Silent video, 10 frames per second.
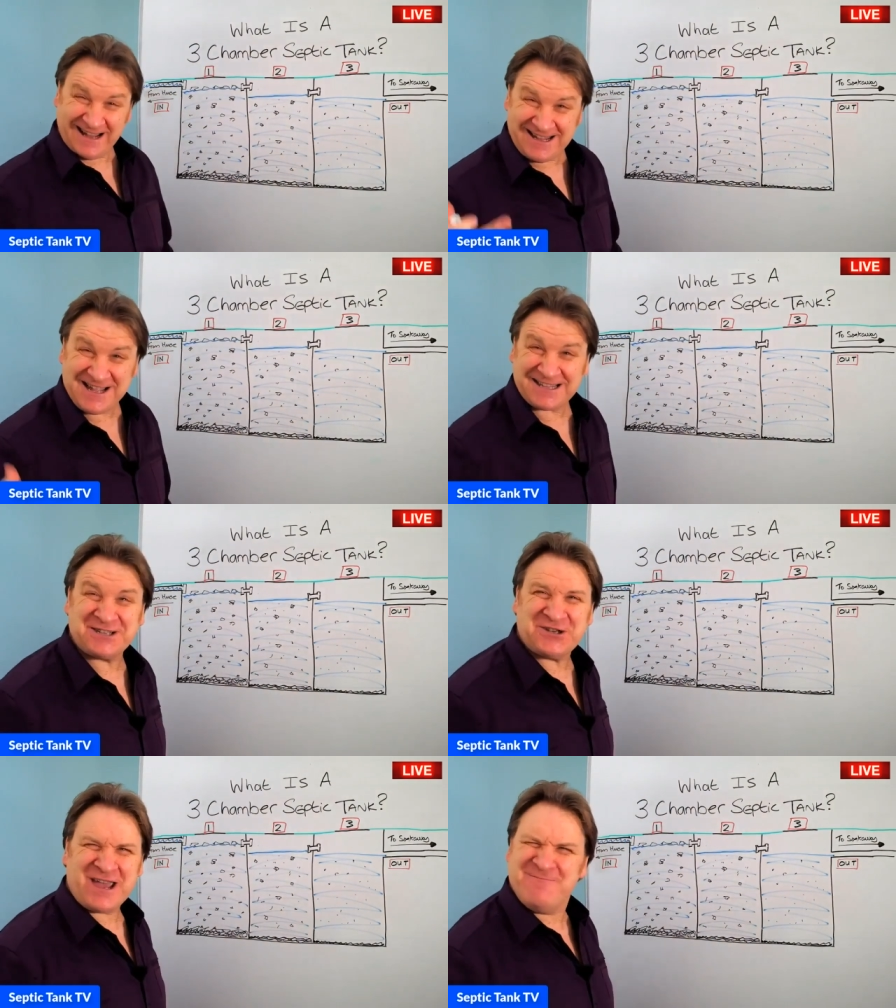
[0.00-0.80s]
in
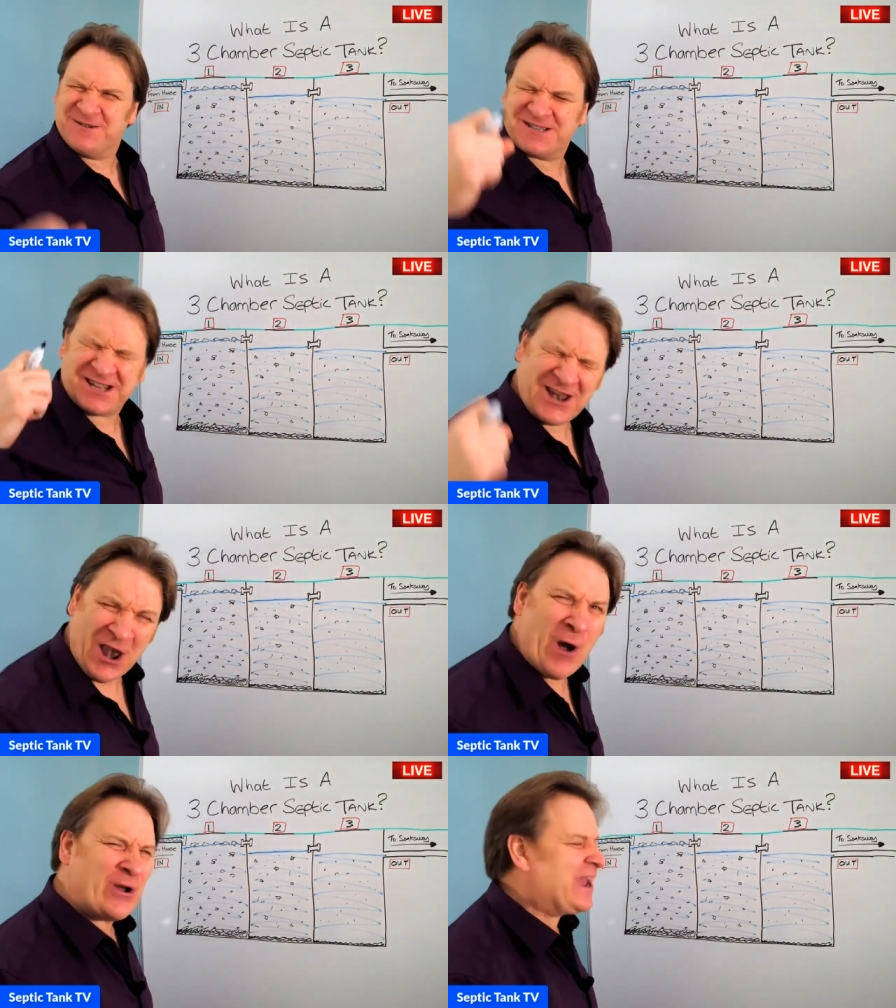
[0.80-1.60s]
that chamber is a
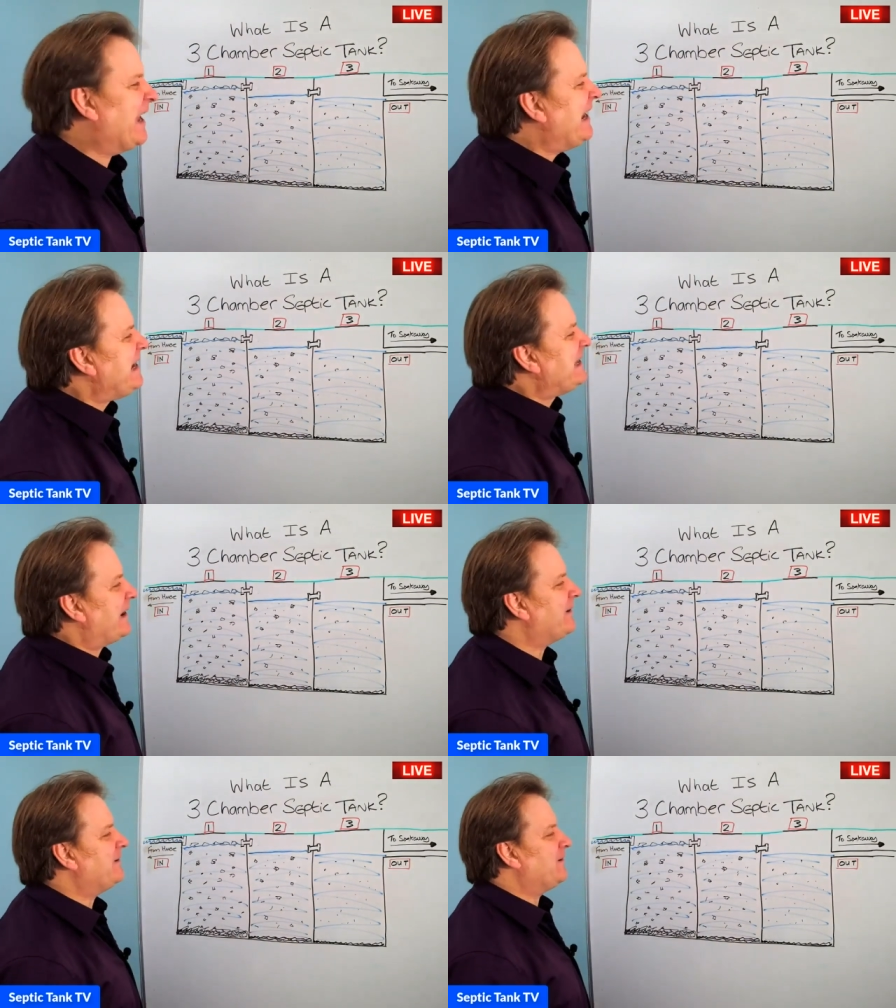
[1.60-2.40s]
lot
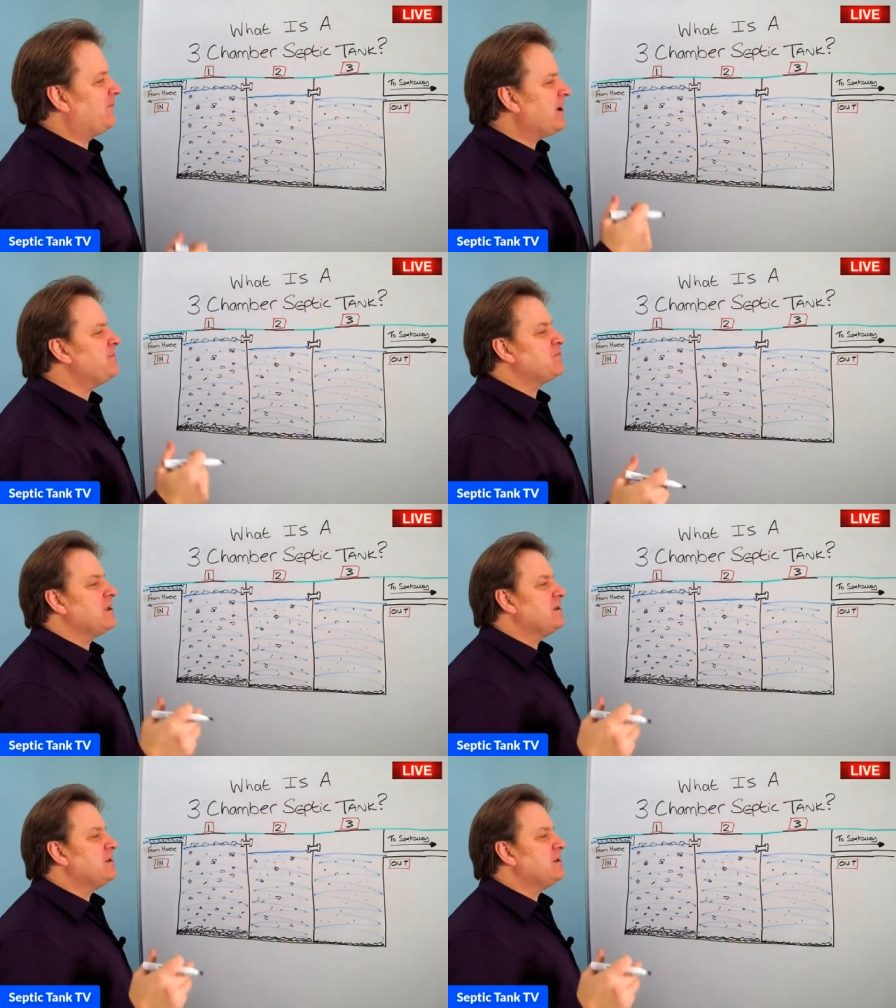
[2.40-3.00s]
cleaner, right?